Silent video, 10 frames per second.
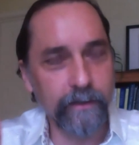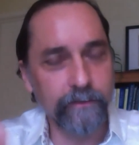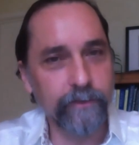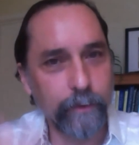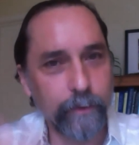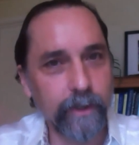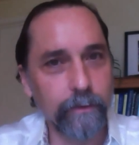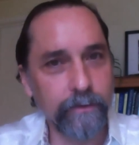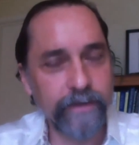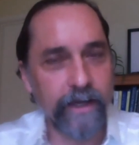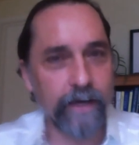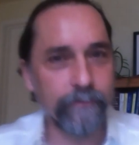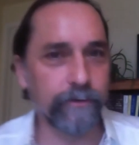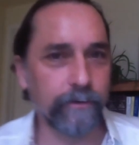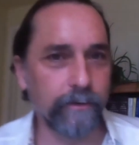and so we always have
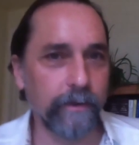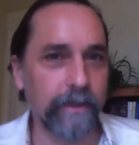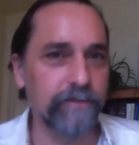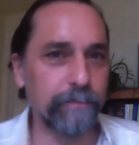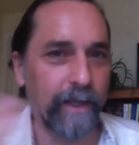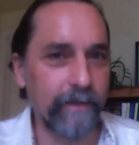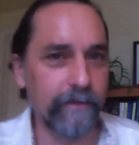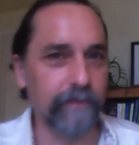to explain